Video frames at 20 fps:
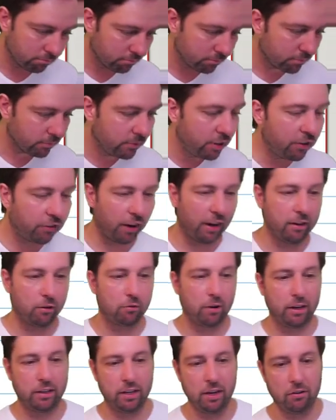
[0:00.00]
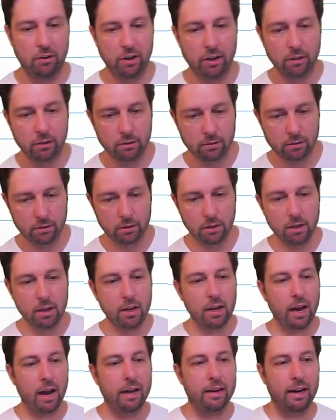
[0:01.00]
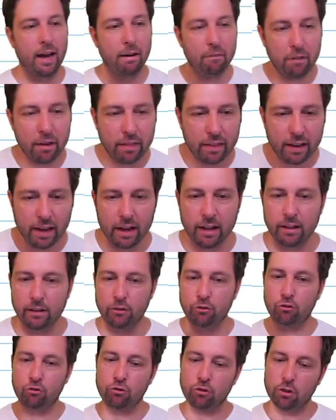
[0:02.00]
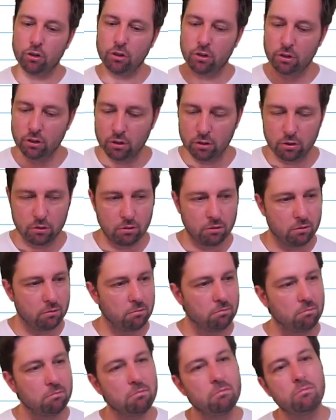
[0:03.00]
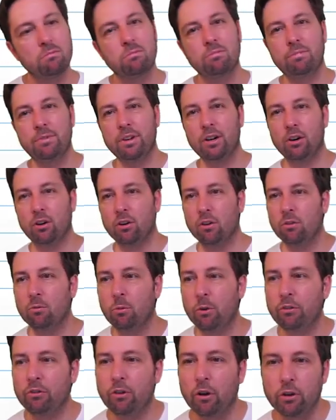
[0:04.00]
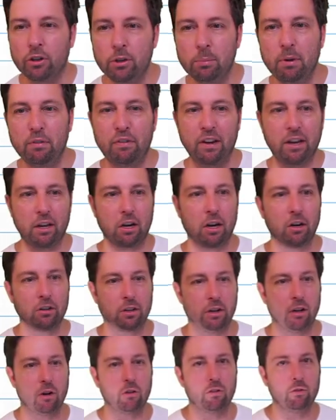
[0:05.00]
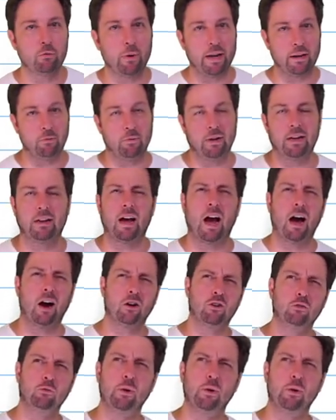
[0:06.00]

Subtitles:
design criteria. And everything else, you know, was going to be figured out along the way. Well, how do we